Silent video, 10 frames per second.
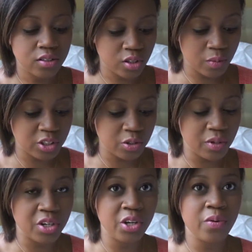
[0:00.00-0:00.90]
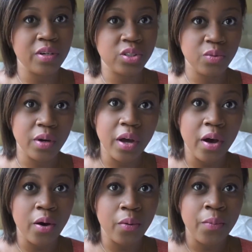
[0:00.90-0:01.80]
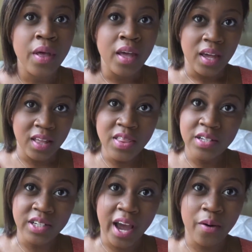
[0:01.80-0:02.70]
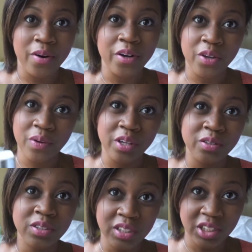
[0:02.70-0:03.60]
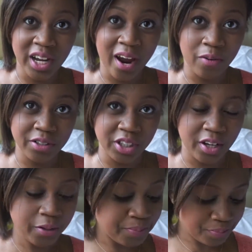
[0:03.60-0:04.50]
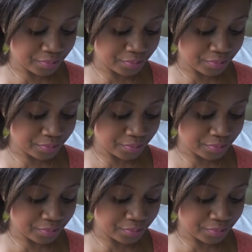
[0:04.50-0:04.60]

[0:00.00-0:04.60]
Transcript: So what you would do is you would go in the shower, you would use the shower gel,